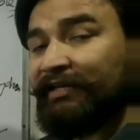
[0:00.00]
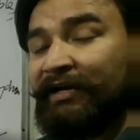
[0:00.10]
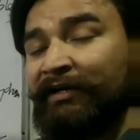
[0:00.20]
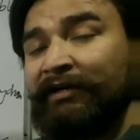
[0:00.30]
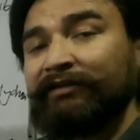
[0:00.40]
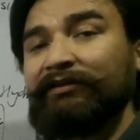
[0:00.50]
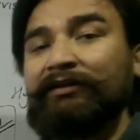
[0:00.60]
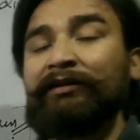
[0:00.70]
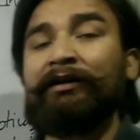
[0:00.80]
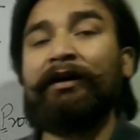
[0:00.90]
that
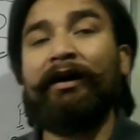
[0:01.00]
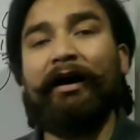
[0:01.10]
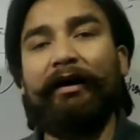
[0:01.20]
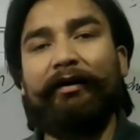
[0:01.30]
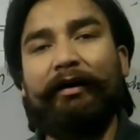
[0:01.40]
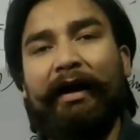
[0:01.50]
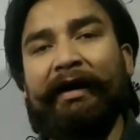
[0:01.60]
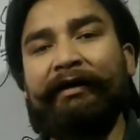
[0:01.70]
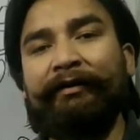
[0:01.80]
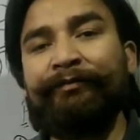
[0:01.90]
the
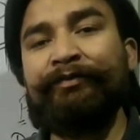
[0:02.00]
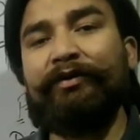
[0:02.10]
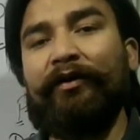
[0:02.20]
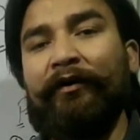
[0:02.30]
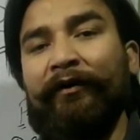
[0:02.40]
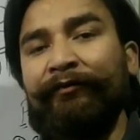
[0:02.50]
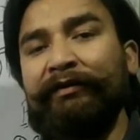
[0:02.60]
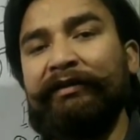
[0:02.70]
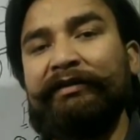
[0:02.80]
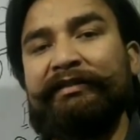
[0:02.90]
atoms of
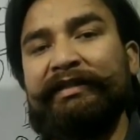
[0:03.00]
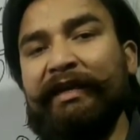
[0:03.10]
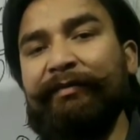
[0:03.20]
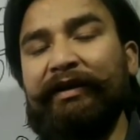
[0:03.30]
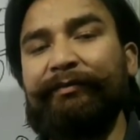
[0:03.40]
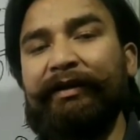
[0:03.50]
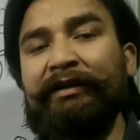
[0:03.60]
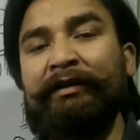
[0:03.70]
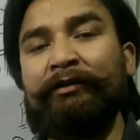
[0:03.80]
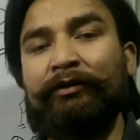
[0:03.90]
same
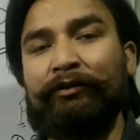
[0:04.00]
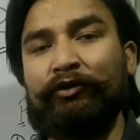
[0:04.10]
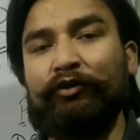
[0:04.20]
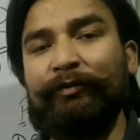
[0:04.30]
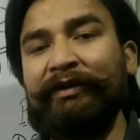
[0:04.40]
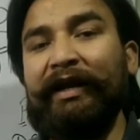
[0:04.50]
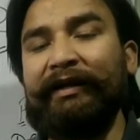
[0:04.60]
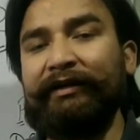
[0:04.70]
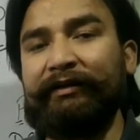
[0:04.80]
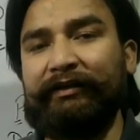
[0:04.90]
element should be
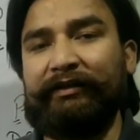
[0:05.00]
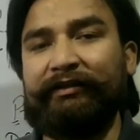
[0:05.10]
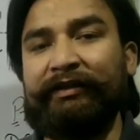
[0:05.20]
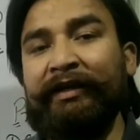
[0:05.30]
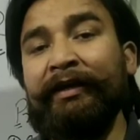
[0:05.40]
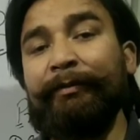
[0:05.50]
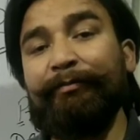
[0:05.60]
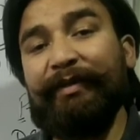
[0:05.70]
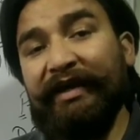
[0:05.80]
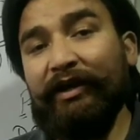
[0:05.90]
identical. They
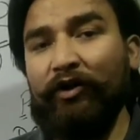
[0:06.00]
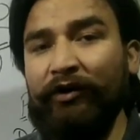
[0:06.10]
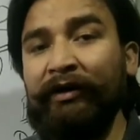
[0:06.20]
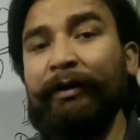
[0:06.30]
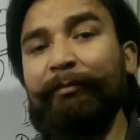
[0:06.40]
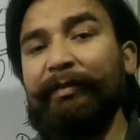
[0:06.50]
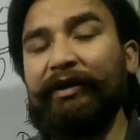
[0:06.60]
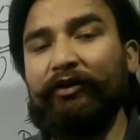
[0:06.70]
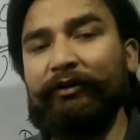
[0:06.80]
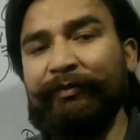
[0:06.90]
may or
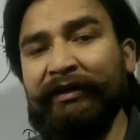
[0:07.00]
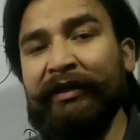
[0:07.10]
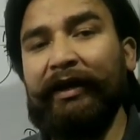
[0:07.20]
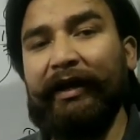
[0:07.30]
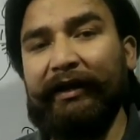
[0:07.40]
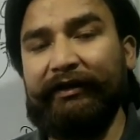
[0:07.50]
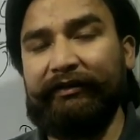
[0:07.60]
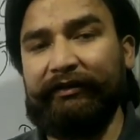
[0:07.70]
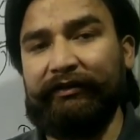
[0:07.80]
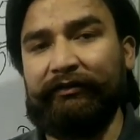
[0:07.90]
may not be
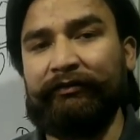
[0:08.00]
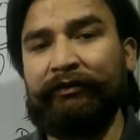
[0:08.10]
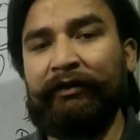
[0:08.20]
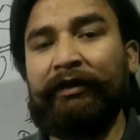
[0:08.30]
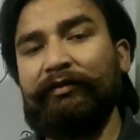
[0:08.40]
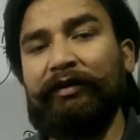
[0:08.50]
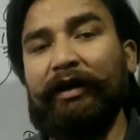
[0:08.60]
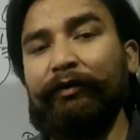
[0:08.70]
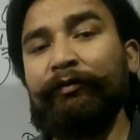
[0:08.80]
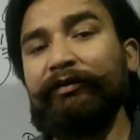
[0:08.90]
identical.
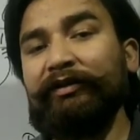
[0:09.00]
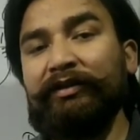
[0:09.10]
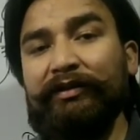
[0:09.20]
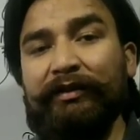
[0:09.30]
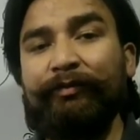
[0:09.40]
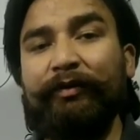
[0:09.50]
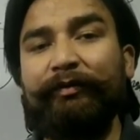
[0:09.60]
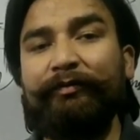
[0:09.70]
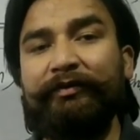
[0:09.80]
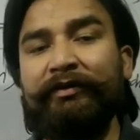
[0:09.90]
Now, the third
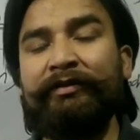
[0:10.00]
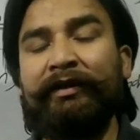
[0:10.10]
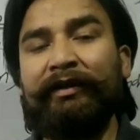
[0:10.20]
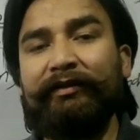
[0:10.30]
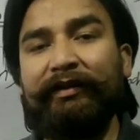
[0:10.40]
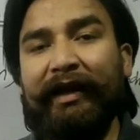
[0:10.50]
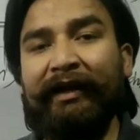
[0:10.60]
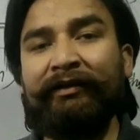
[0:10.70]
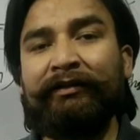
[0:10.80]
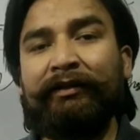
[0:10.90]
problem was
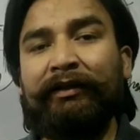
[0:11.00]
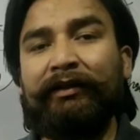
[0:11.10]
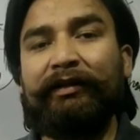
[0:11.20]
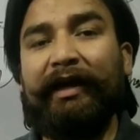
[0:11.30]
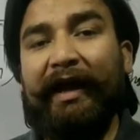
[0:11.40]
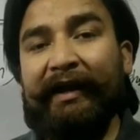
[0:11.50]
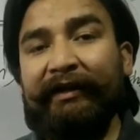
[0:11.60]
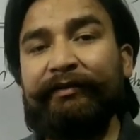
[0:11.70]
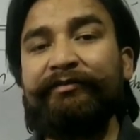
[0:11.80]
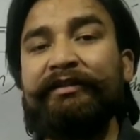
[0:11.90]
that the
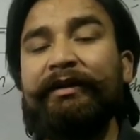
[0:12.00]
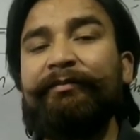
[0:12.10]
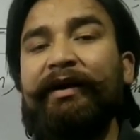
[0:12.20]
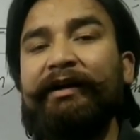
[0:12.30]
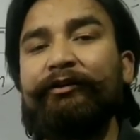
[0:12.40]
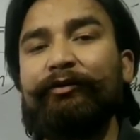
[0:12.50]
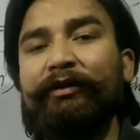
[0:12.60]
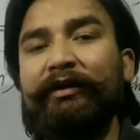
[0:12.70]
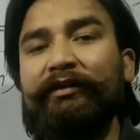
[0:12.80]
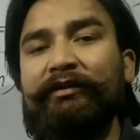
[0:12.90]
atoms combine
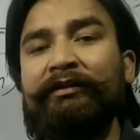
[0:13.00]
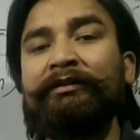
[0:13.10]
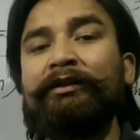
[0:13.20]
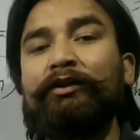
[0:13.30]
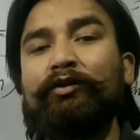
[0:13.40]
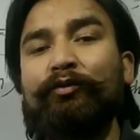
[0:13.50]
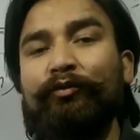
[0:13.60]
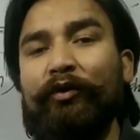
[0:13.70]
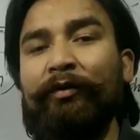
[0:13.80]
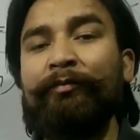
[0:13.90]
together to
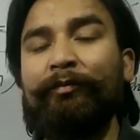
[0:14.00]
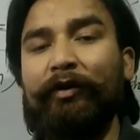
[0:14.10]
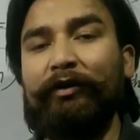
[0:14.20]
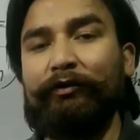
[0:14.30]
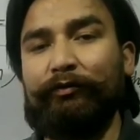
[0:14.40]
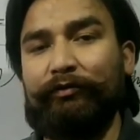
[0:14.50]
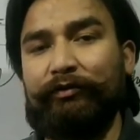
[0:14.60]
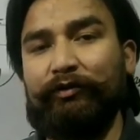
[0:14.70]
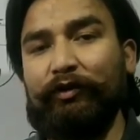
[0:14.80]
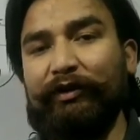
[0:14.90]
form
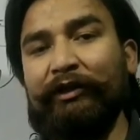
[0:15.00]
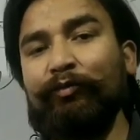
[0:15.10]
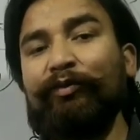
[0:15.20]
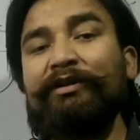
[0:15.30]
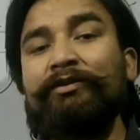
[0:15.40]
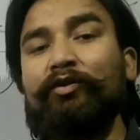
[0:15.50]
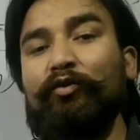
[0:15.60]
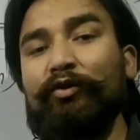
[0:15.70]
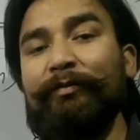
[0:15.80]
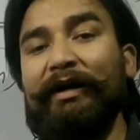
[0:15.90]
molecules. So, it was
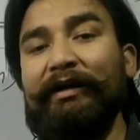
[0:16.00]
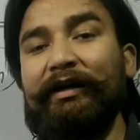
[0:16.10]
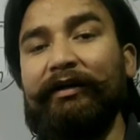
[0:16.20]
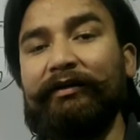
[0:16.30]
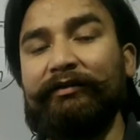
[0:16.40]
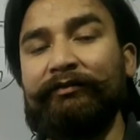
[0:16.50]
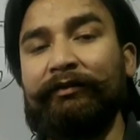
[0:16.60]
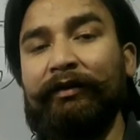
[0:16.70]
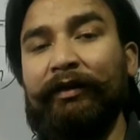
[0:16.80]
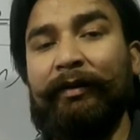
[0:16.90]
told by Dalton,
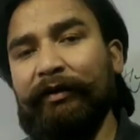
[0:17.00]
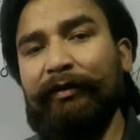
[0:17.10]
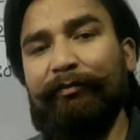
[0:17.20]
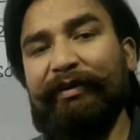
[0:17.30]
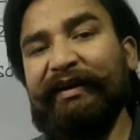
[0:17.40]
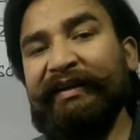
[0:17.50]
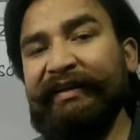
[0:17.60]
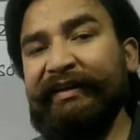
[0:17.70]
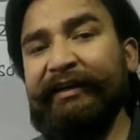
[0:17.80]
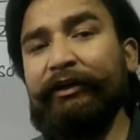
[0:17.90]
but
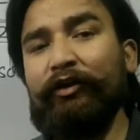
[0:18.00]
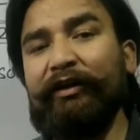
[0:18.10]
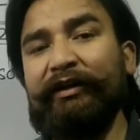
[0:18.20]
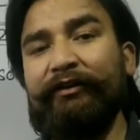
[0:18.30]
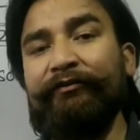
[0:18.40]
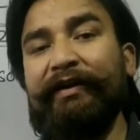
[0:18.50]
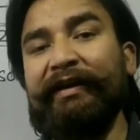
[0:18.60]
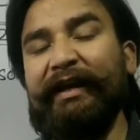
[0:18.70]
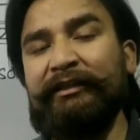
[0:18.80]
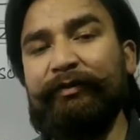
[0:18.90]
he did not give
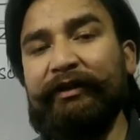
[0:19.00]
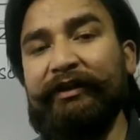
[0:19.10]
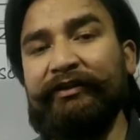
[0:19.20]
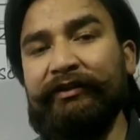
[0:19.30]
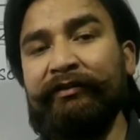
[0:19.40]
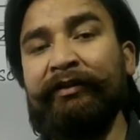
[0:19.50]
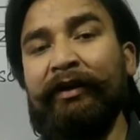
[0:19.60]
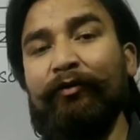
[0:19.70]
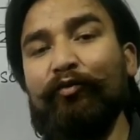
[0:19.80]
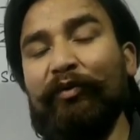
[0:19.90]
an explanation
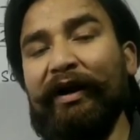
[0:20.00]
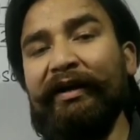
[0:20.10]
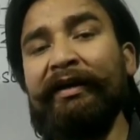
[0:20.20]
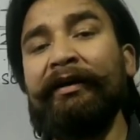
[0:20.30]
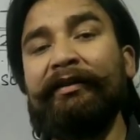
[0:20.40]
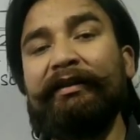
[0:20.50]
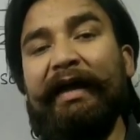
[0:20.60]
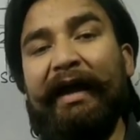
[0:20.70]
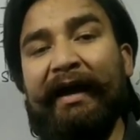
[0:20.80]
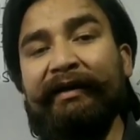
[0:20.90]
why
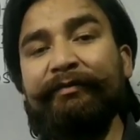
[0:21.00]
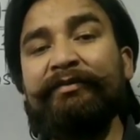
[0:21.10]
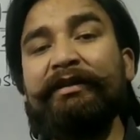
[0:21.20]
the atoms